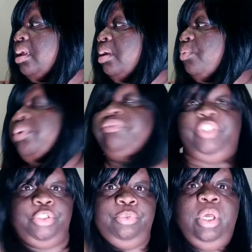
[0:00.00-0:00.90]

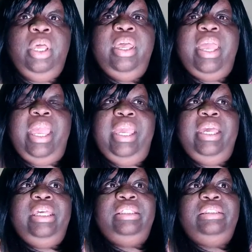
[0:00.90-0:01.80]
review
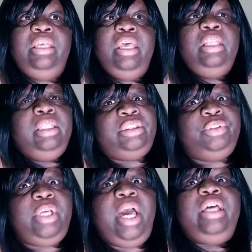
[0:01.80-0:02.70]
and let
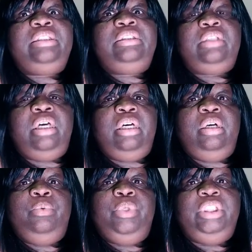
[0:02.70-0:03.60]
you guys
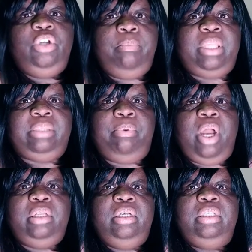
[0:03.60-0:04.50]
really know about the
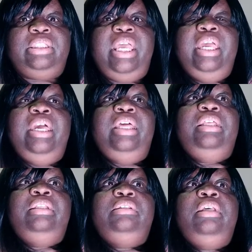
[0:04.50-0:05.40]
product
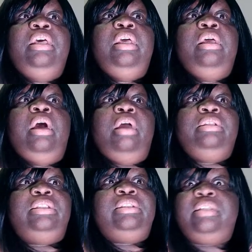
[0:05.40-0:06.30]
and
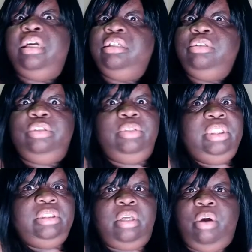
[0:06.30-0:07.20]
just tell you you
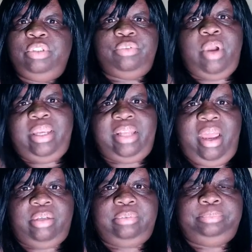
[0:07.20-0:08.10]
need to go and try it
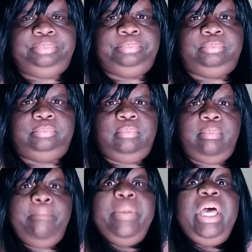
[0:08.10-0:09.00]
out.
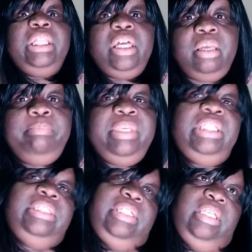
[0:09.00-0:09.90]
Bella
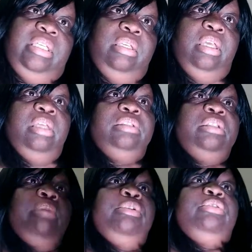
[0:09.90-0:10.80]
BT,
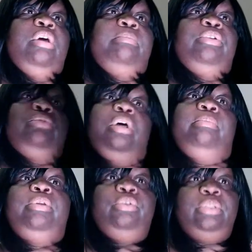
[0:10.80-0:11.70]

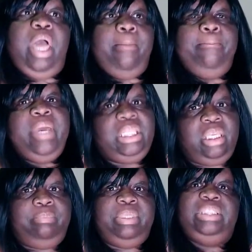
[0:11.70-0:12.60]

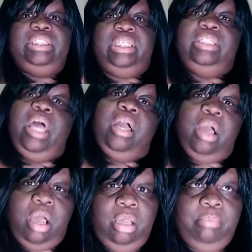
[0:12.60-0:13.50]

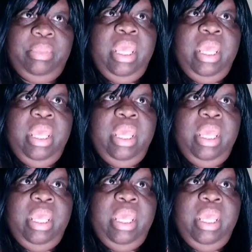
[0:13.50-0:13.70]
www.bellabeetea.com.